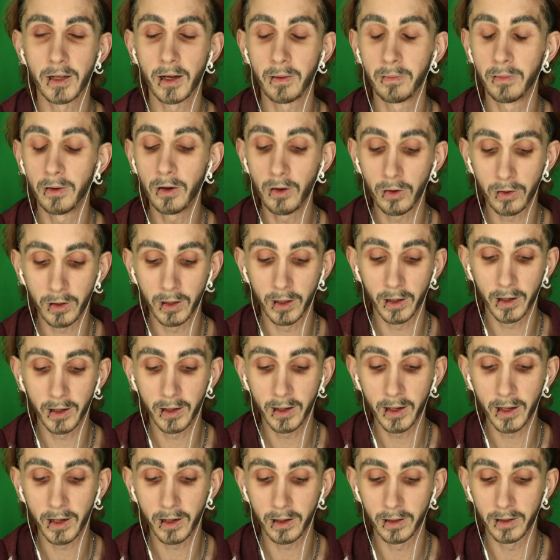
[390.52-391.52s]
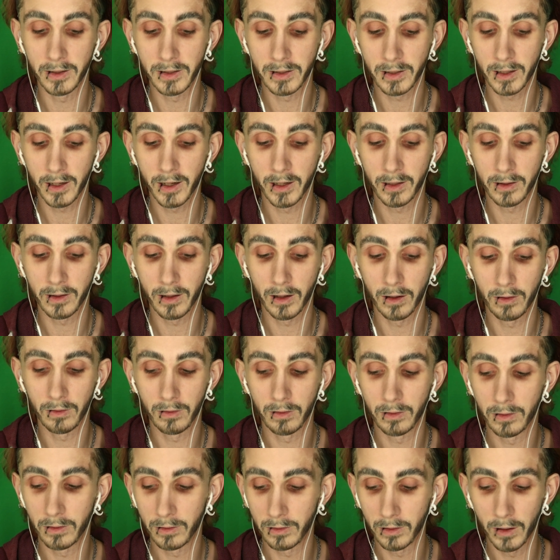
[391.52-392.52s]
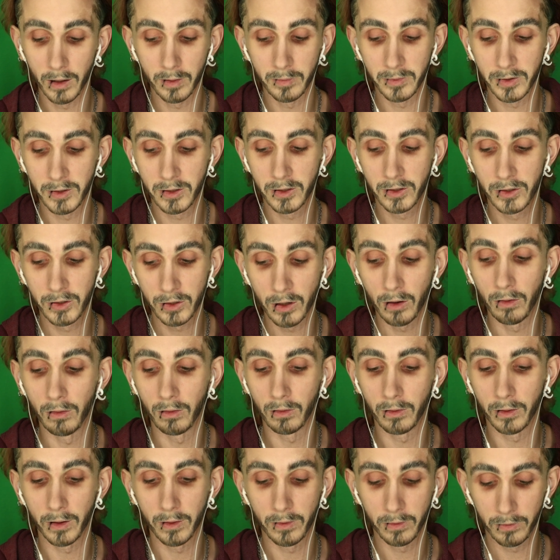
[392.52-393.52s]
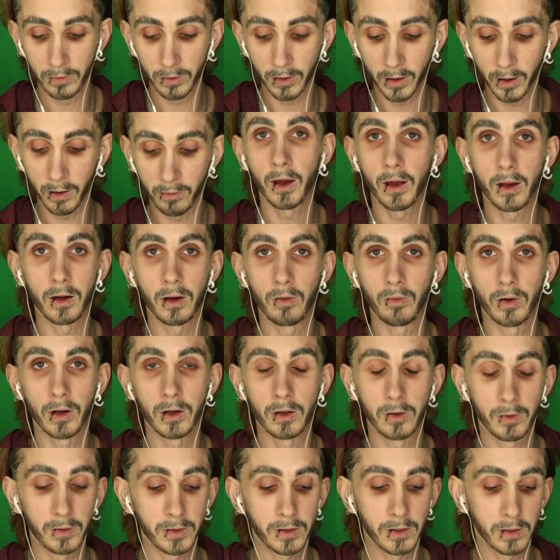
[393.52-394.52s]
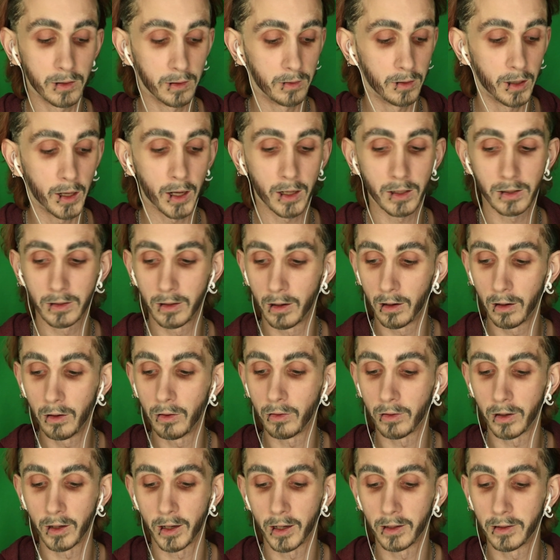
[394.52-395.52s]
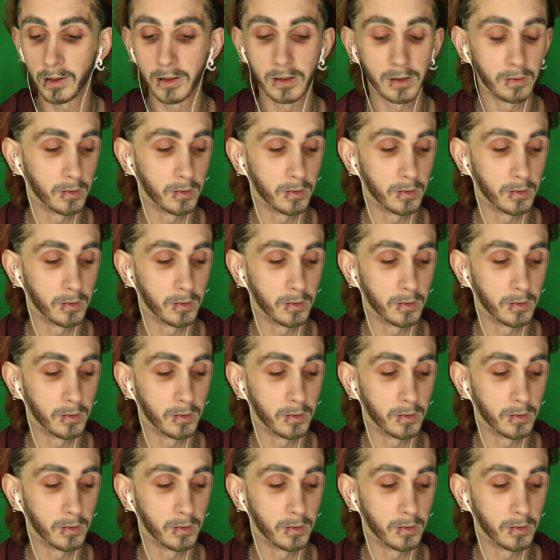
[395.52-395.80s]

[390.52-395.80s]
I'm looking ridiculous right now. I'm sorry for anyone who is actually looking at this